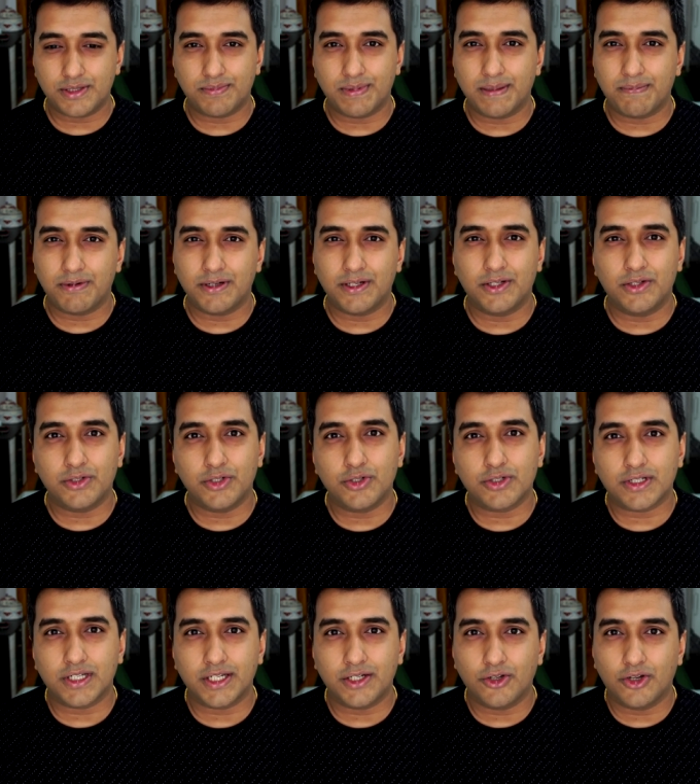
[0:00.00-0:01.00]
people
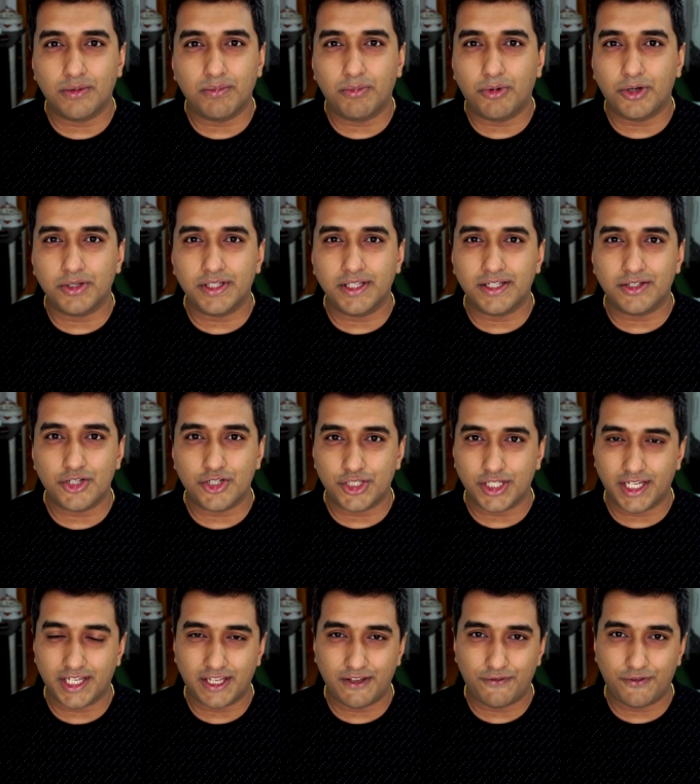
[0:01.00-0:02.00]
usually don't bother to
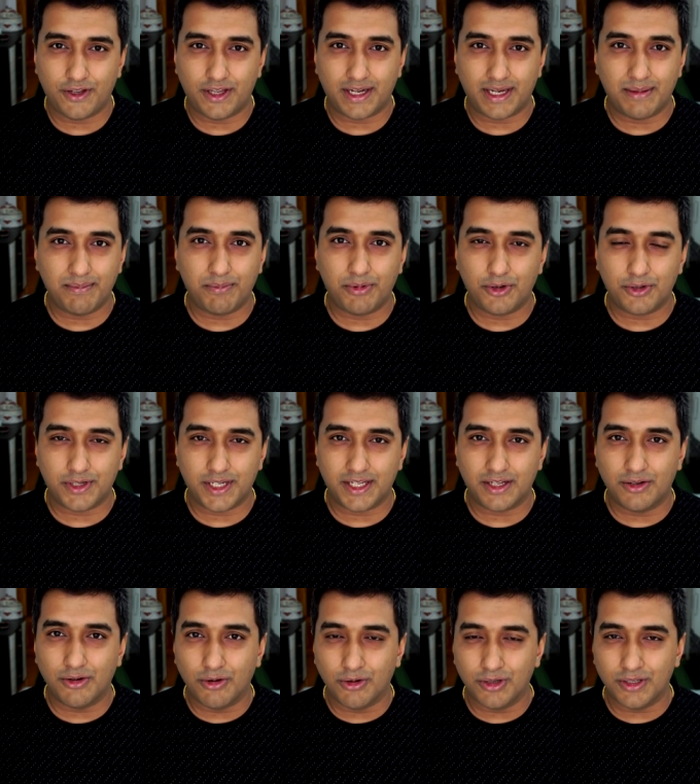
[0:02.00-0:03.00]
check if you are
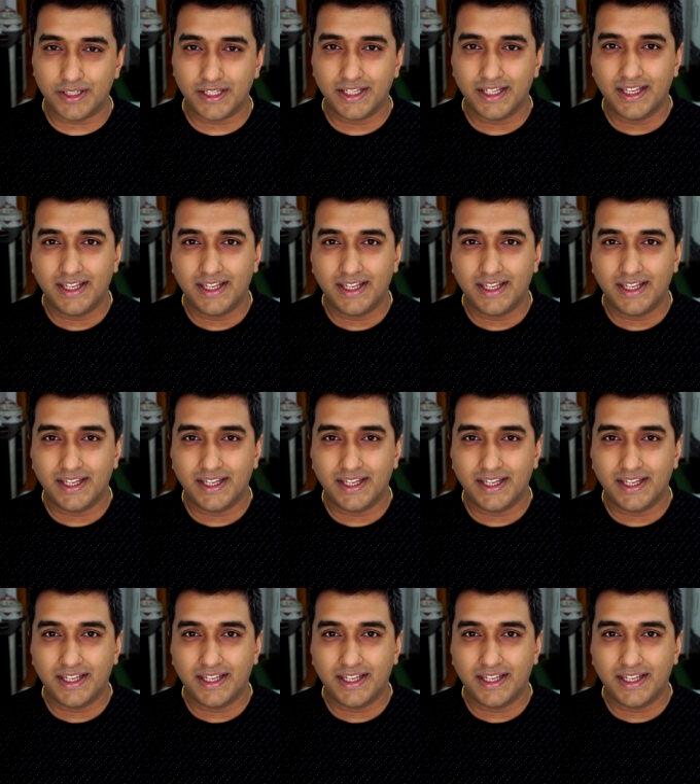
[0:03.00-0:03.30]
importing gold.